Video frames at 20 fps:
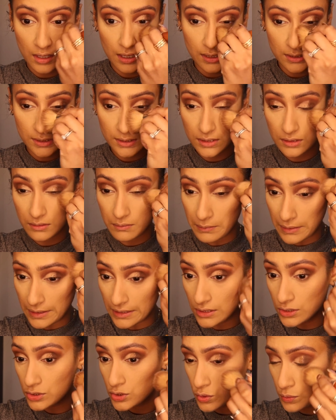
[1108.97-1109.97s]
I didn't
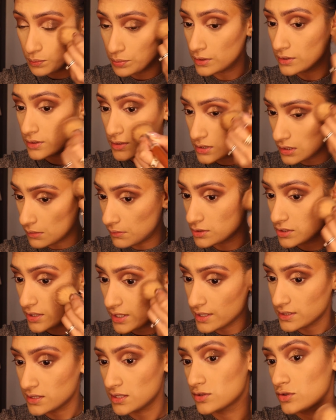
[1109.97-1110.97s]
mean to put so much
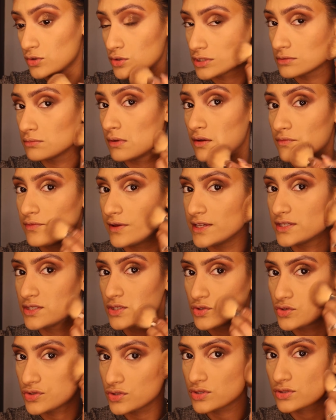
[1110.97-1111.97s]
excess onto my face,
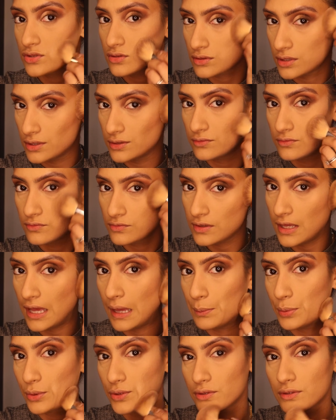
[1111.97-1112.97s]
it just kind of
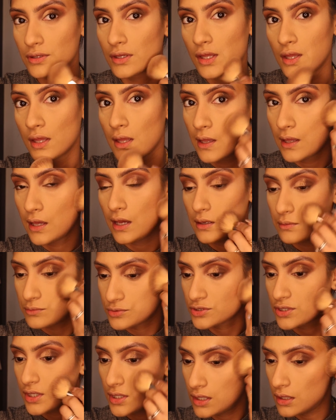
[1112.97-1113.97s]
happened.
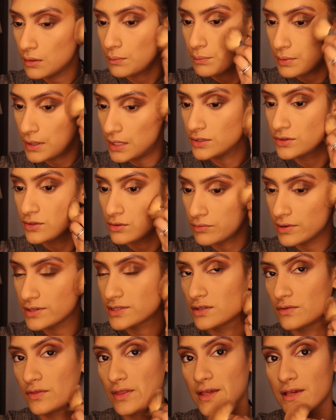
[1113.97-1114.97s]
And I'm just going to blend the
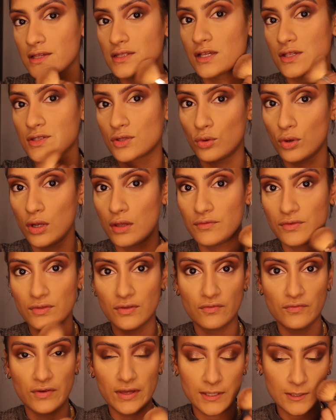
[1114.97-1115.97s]
rest of the excess all over
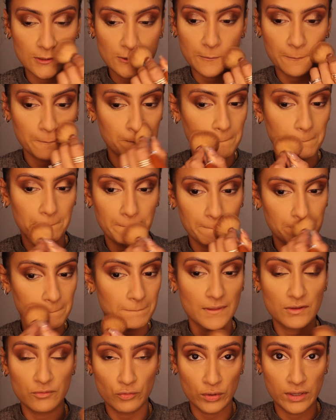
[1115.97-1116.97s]
the face
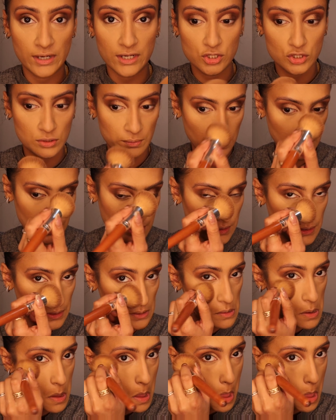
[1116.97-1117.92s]
for an extra blend.